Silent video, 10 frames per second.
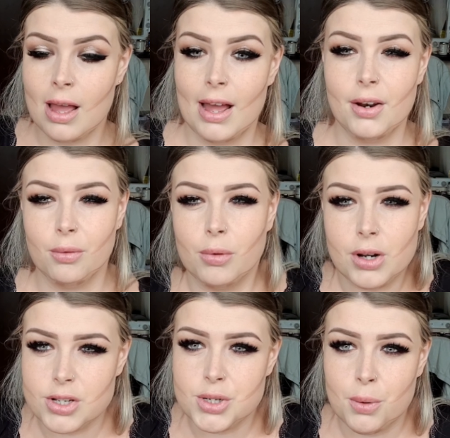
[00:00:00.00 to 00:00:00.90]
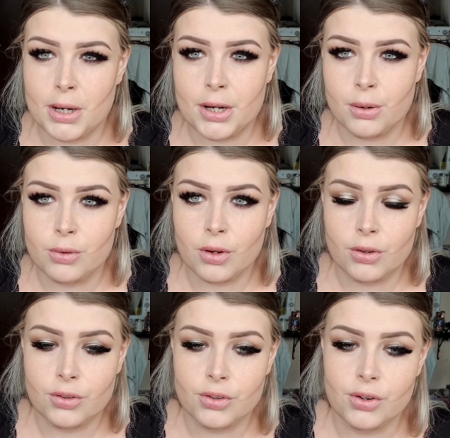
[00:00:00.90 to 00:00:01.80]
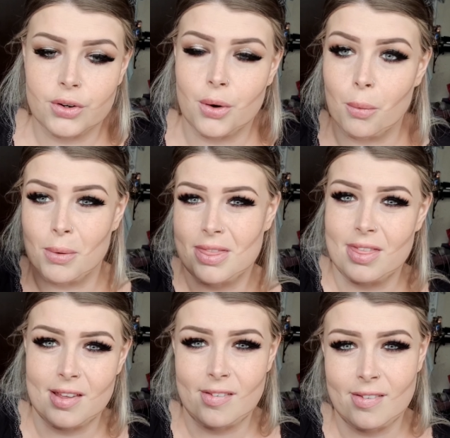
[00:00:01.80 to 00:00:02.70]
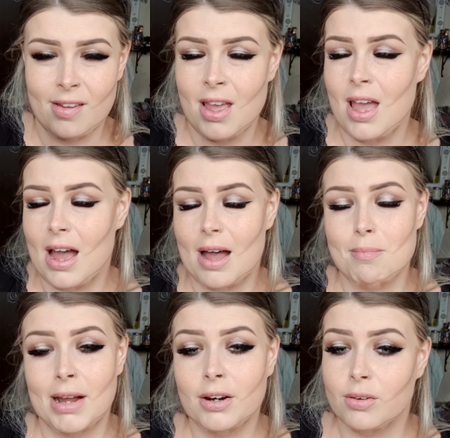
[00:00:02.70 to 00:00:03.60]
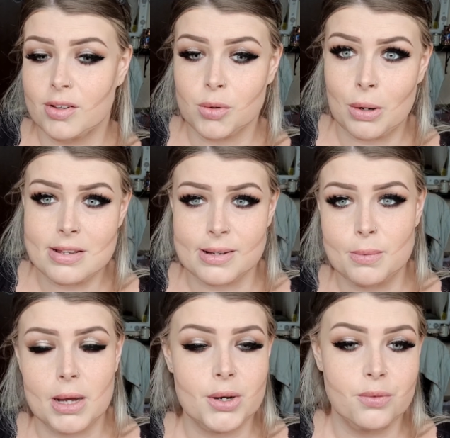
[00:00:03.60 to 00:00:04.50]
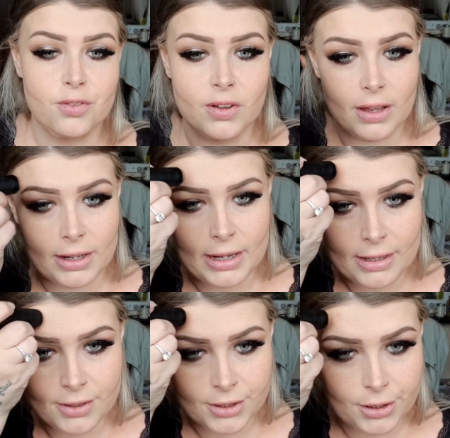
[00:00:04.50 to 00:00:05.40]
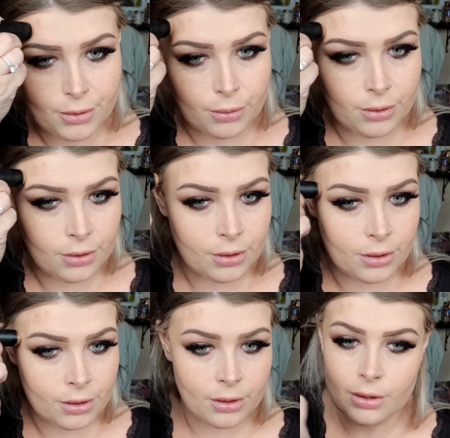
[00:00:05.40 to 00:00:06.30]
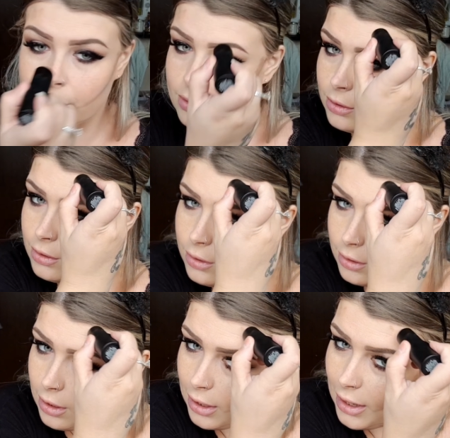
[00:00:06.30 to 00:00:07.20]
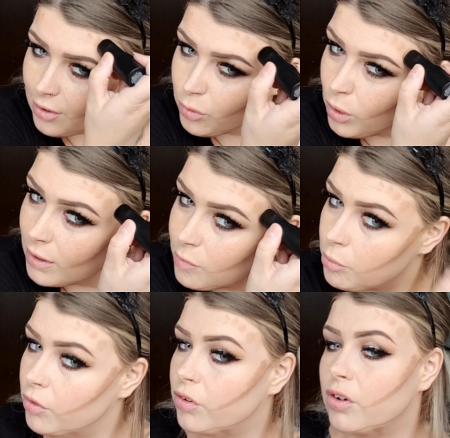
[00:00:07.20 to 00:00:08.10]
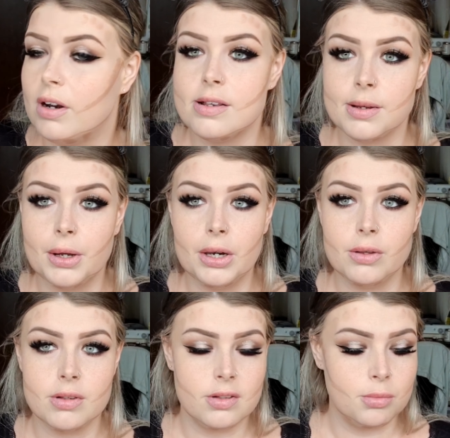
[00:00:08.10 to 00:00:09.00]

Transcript: I don't want to do any nose contour with this. My nose is quite slim. I don't feel I need to. And I have quite a small forehead, so I only use the